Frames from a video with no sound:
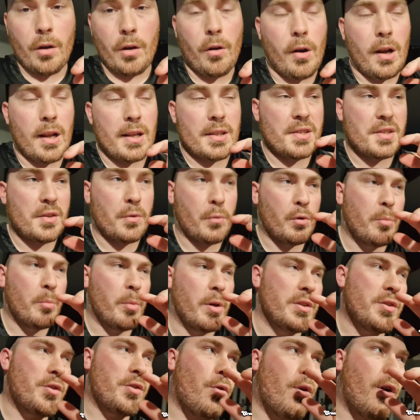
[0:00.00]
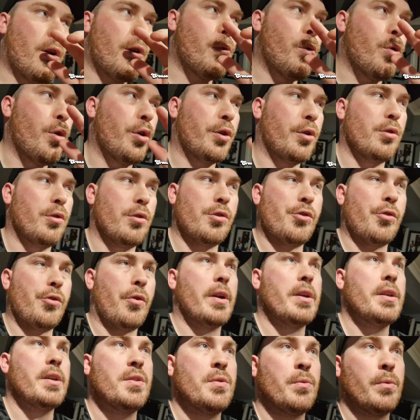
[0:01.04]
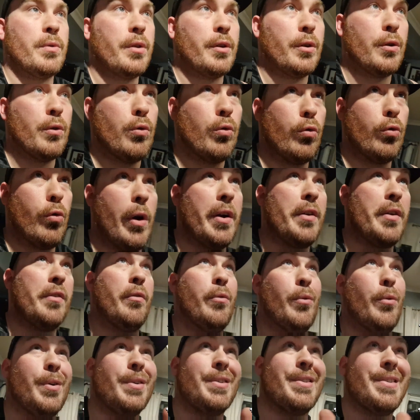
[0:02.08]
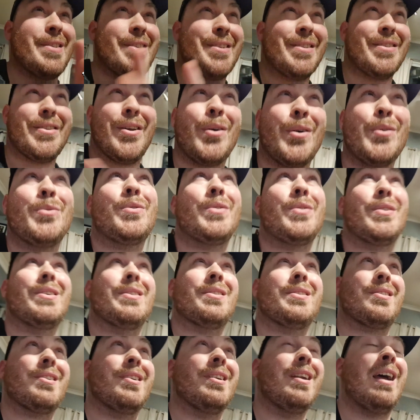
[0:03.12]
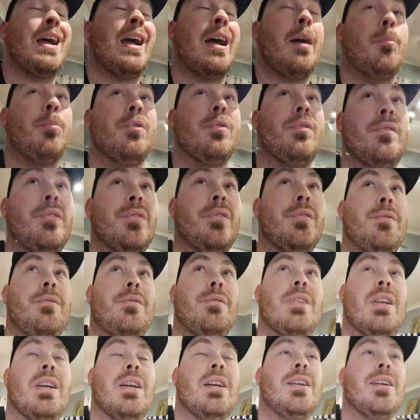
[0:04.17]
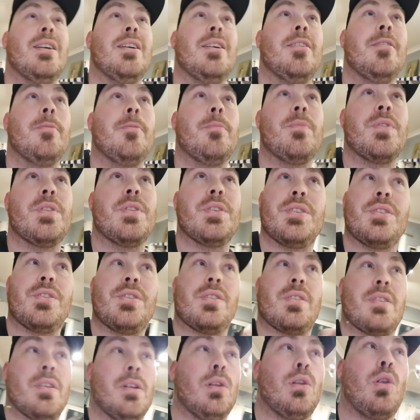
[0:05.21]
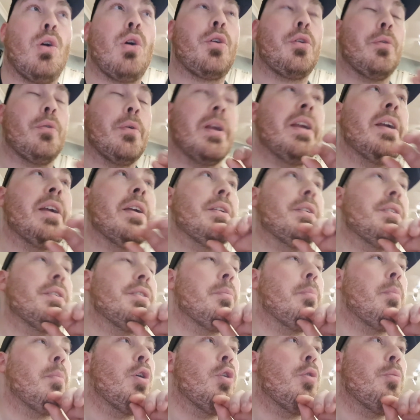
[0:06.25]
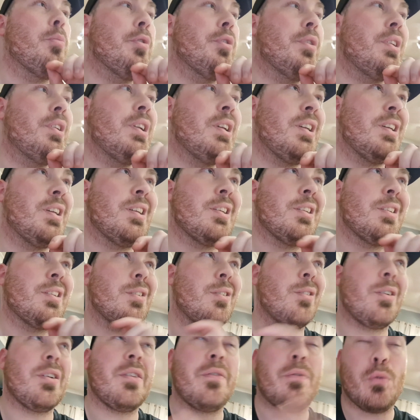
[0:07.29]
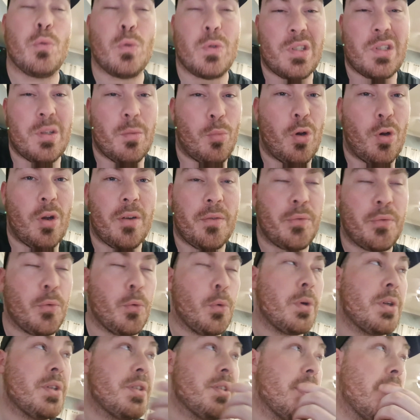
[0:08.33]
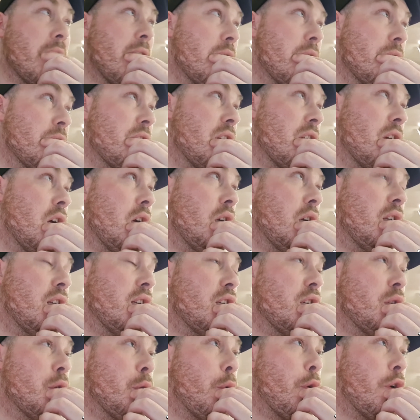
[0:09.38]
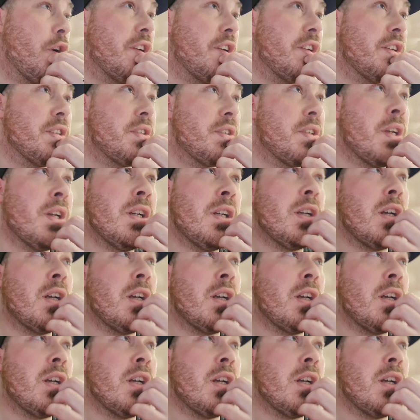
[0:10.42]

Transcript: Alright, so we've been trying to work on trades with the cool grade threes. I don't think it's going to happen. Um, there's just a lot around at the moment. No one even wants to buy them for retail, so it is what it is.